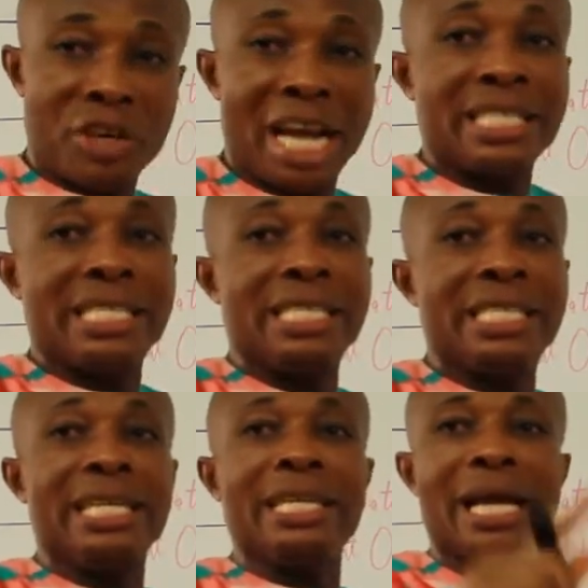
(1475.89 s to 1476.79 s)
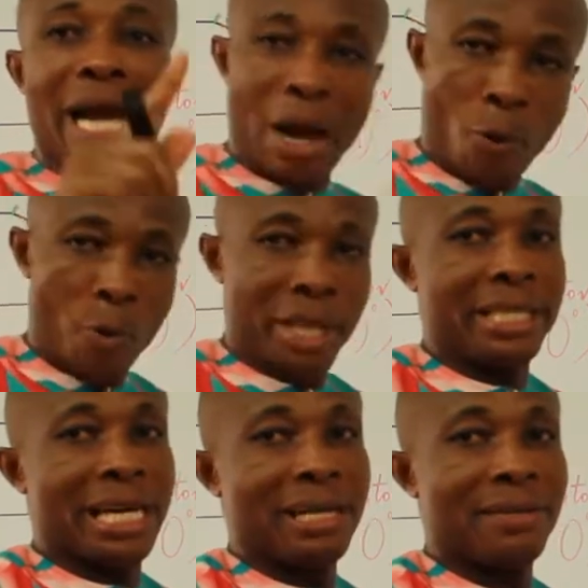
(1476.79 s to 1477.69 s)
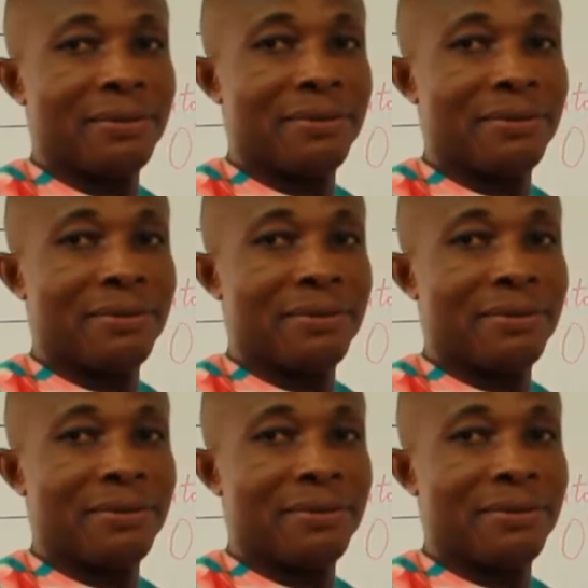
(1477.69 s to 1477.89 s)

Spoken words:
dry season and winter.